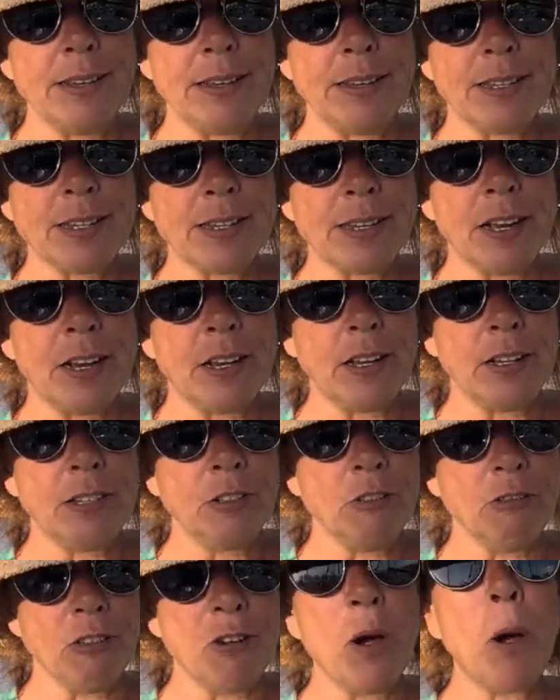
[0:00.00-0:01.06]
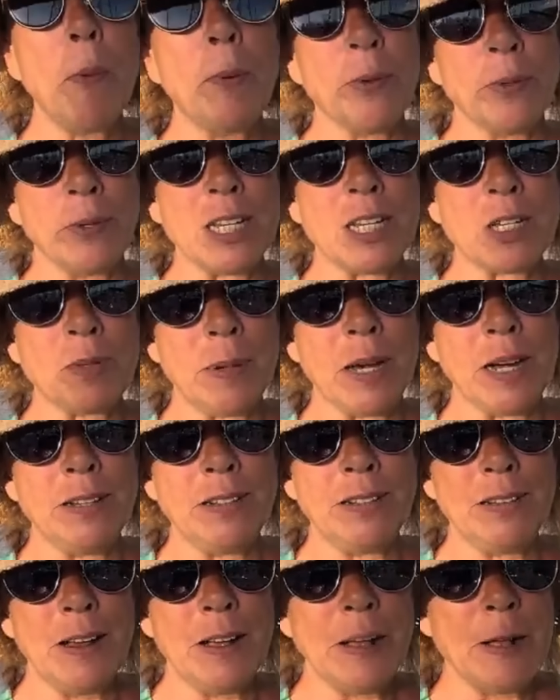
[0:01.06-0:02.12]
that grew up on this boat.